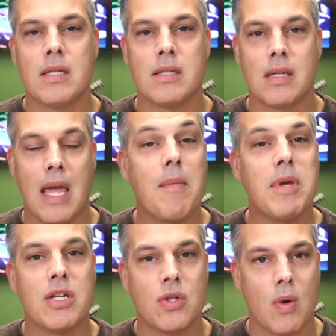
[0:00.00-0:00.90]
can
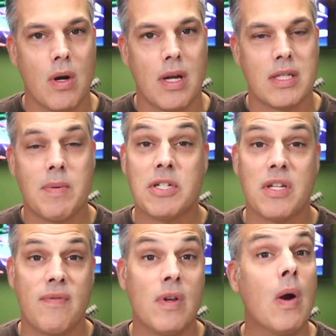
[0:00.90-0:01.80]
be a chore,
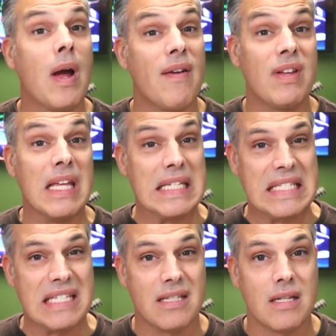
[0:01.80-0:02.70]
especially if you don't have any
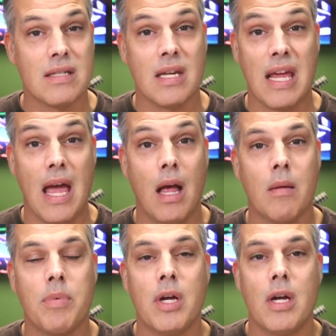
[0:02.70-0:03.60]
assistance, any
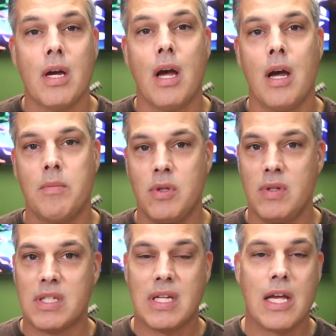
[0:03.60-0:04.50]
help doing
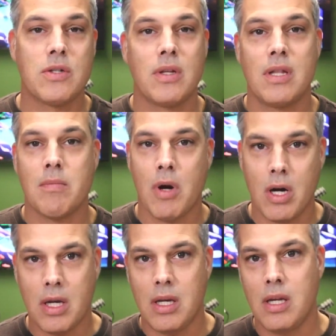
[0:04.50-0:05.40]
the scheduling, the
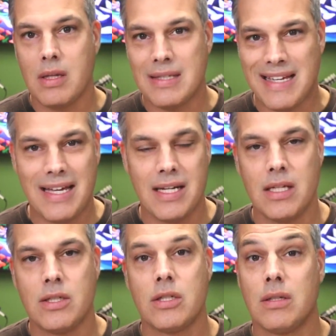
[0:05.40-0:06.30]
marketing, the signage.